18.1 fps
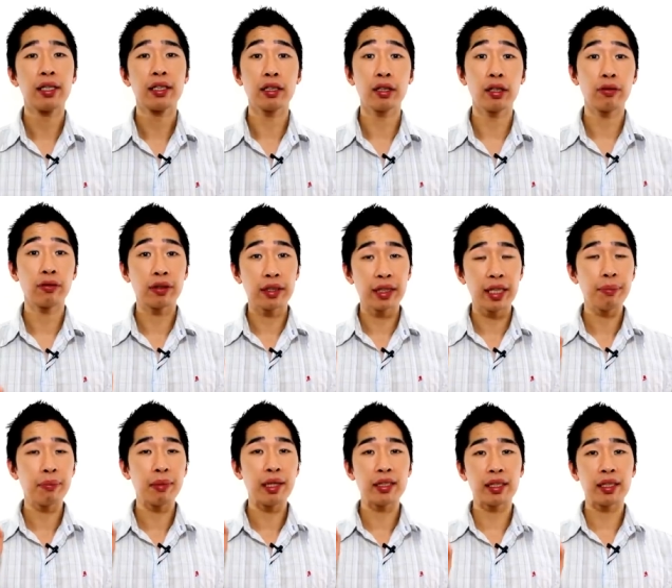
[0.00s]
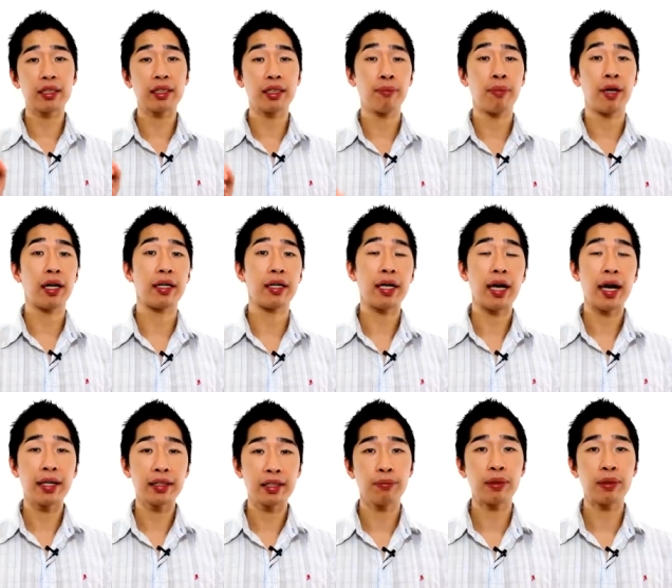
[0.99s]
So keep these things in mind.
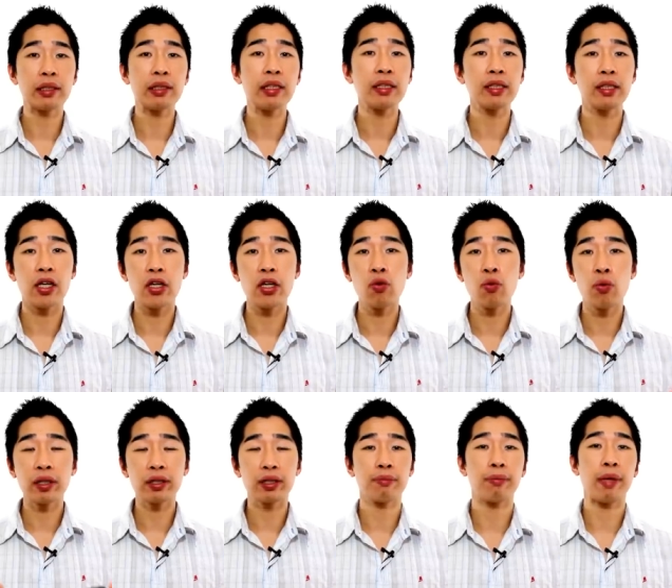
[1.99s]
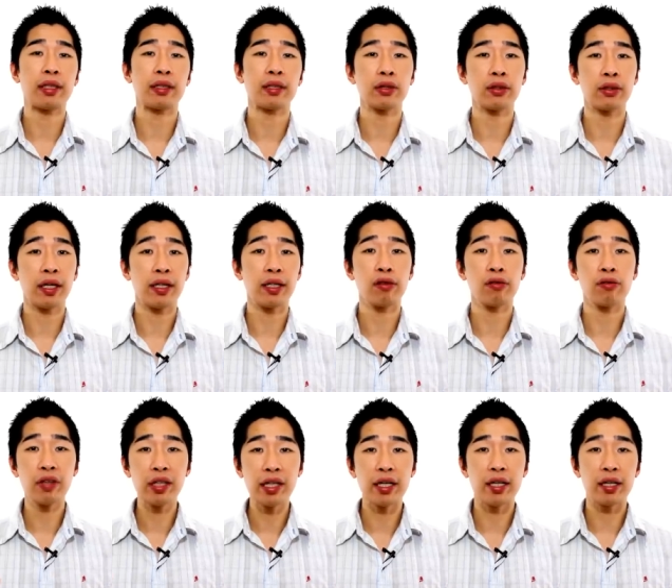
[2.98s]
As a business, you want to make sure that your
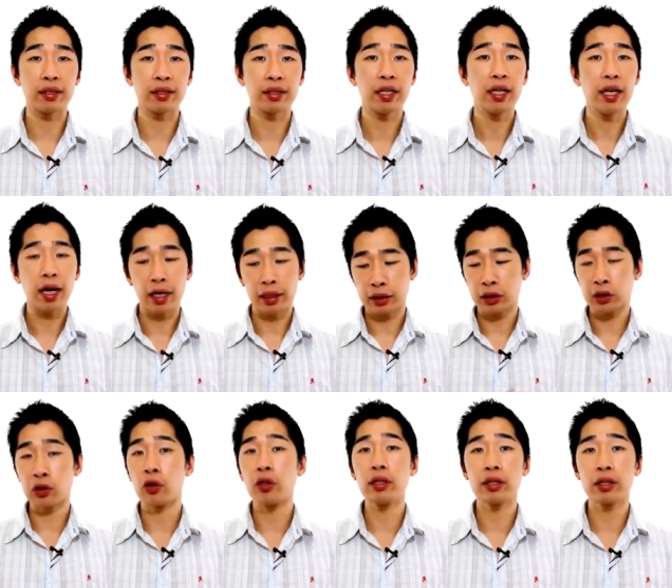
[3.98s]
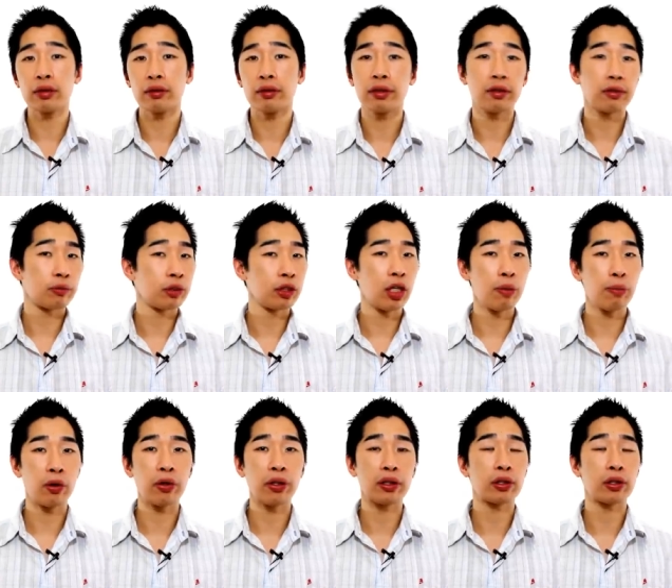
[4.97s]
videos are short no
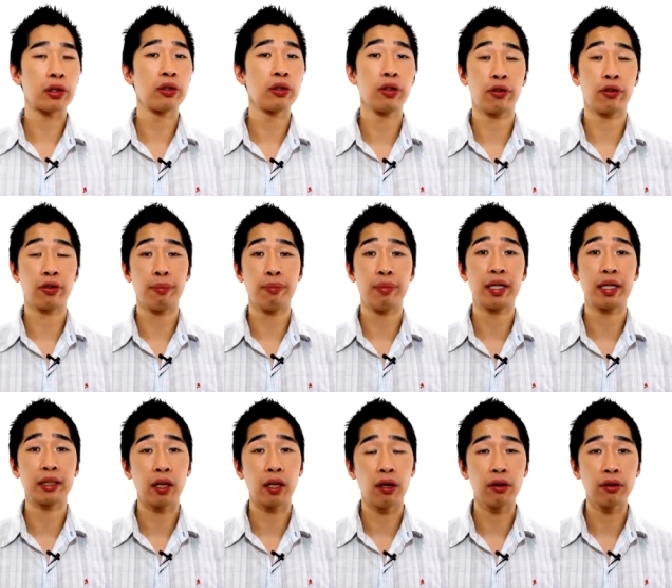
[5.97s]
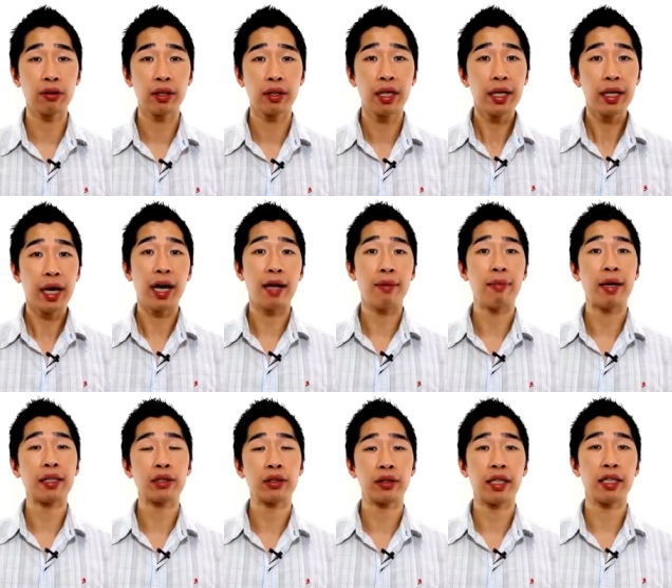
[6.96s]
more than two to three minutes long, and
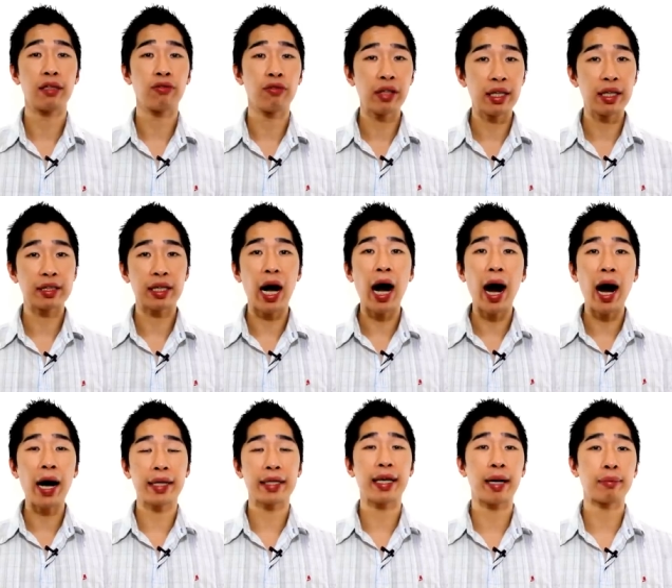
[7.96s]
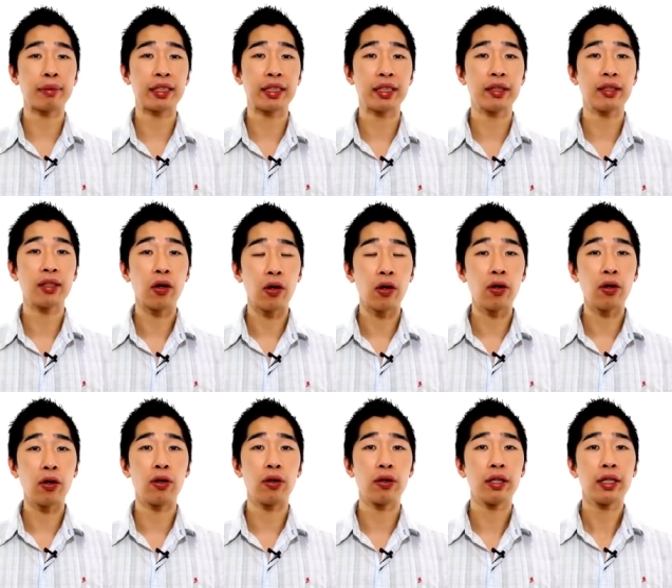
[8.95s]
make sure that your videos are eye catching
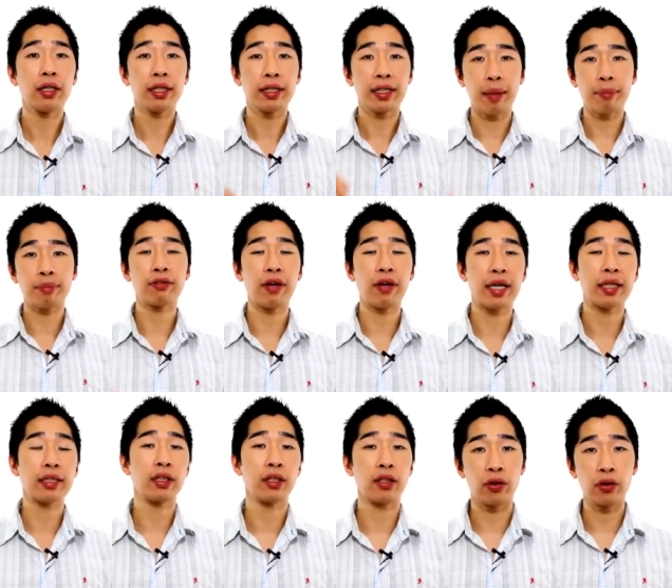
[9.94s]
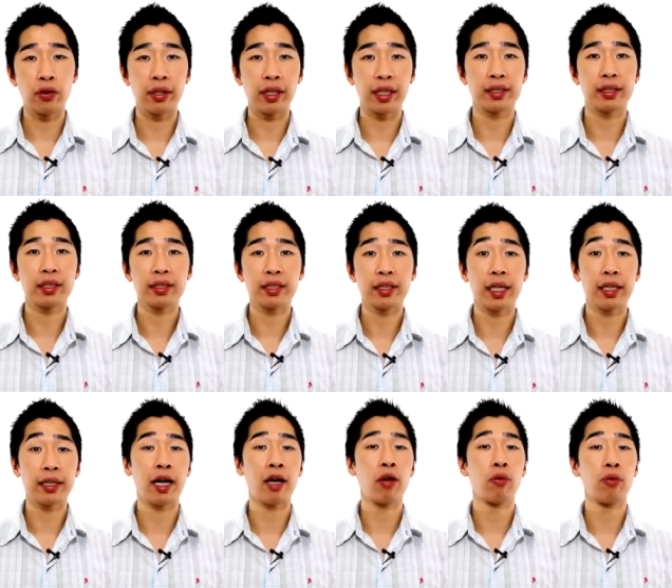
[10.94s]
or captivating to the audience so that
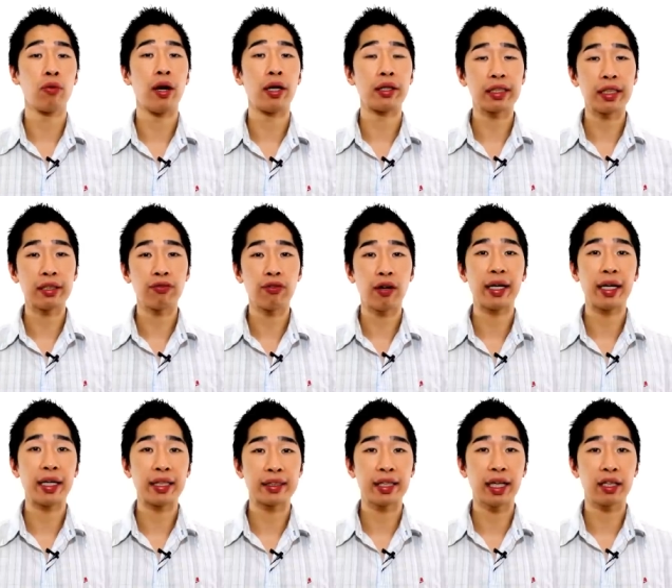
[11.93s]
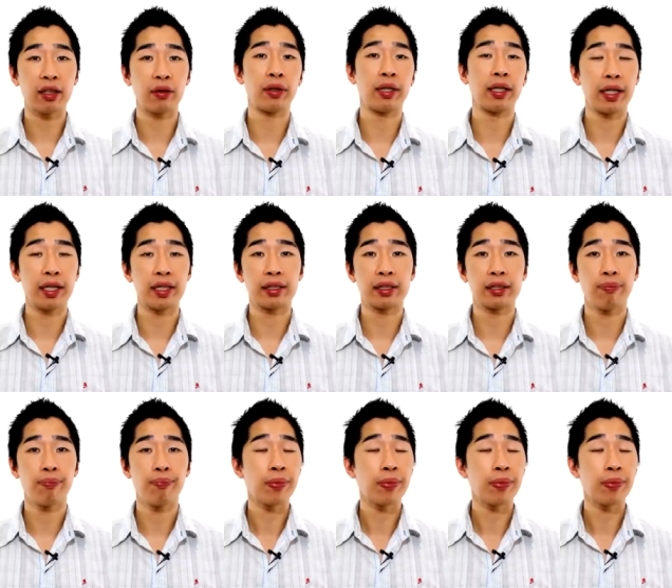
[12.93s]
they will watch and find out exactly what it is.